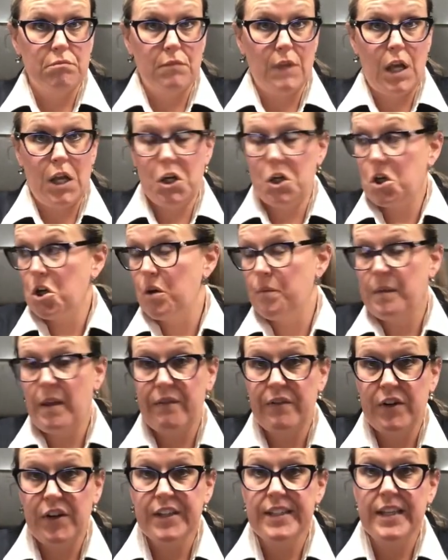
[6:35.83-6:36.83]
I don't know, I'm not
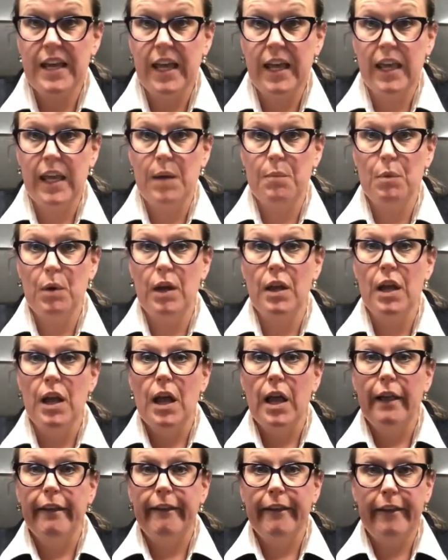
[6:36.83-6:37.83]
very techie, but
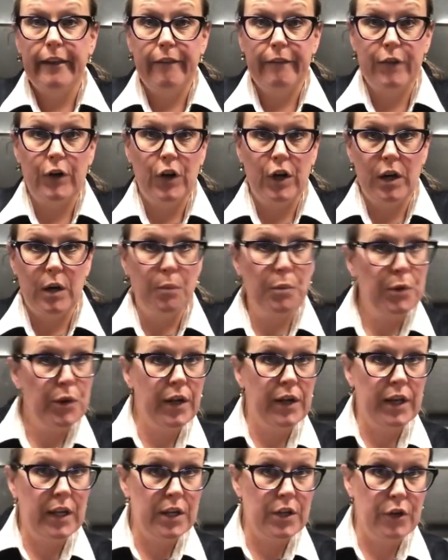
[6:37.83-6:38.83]
like if you're gonna
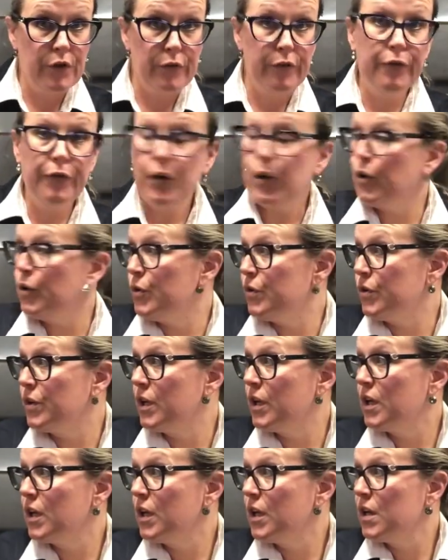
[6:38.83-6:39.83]
plug in your
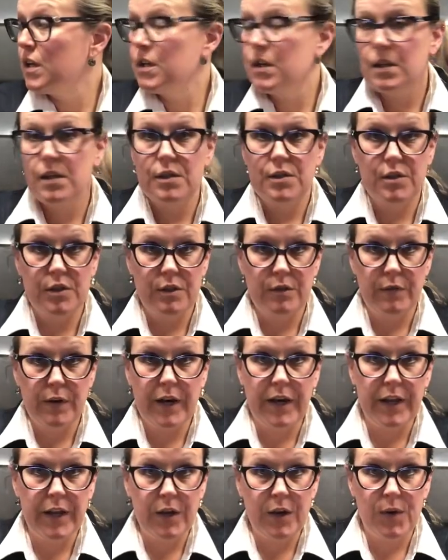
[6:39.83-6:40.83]
phone to the
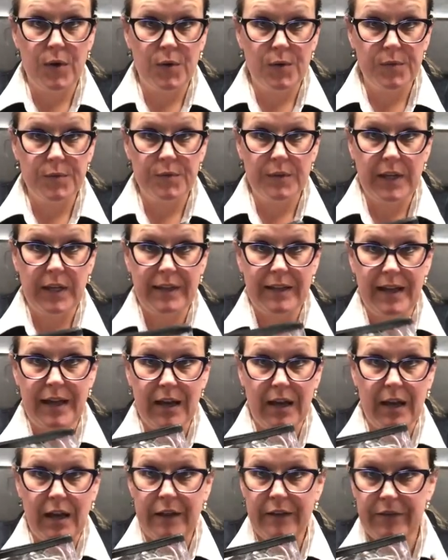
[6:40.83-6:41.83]
radio, like
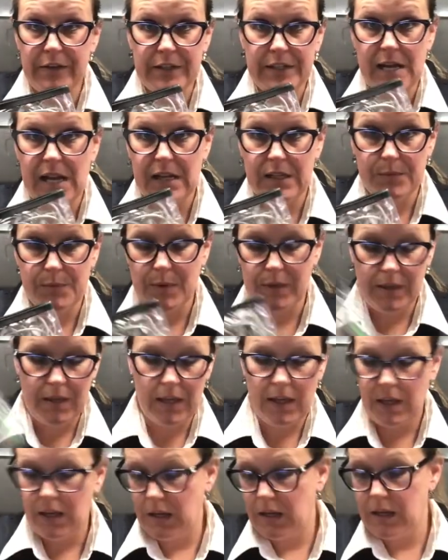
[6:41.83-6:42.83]
that kind of attachment
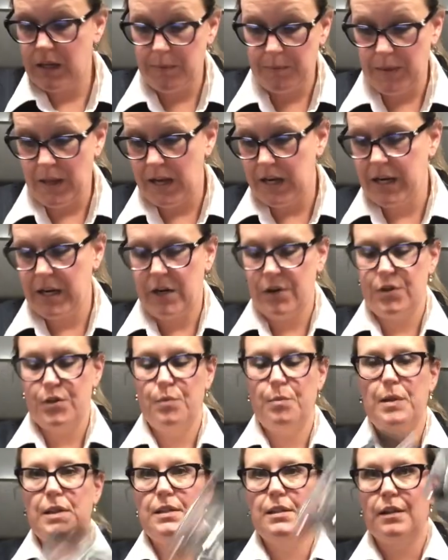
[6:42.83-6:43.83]
thingy, I keep that in here.
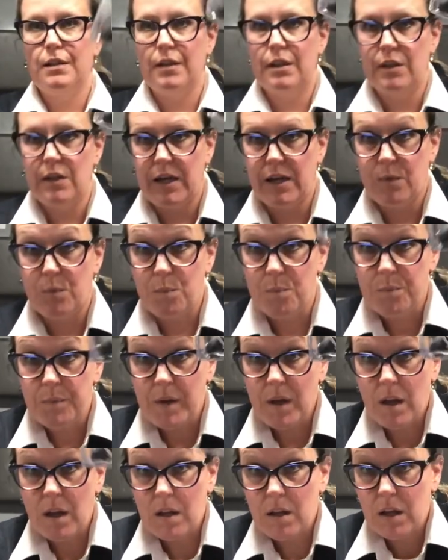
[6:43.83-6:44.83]
So basically like
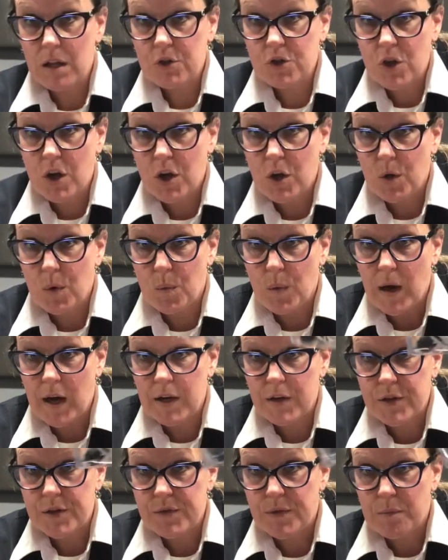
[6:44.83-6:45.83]
electronic
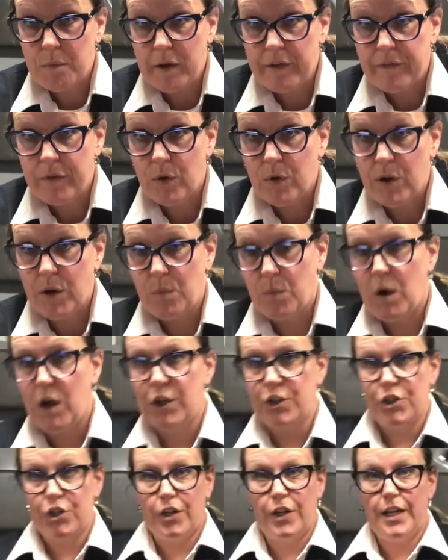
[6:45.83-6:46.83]
wires for my phone and
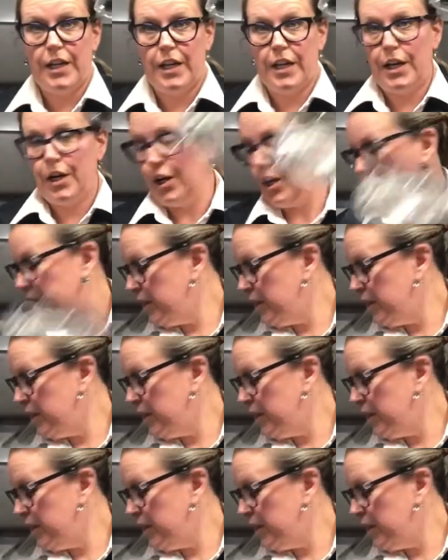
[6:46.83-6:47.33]
watch are in here.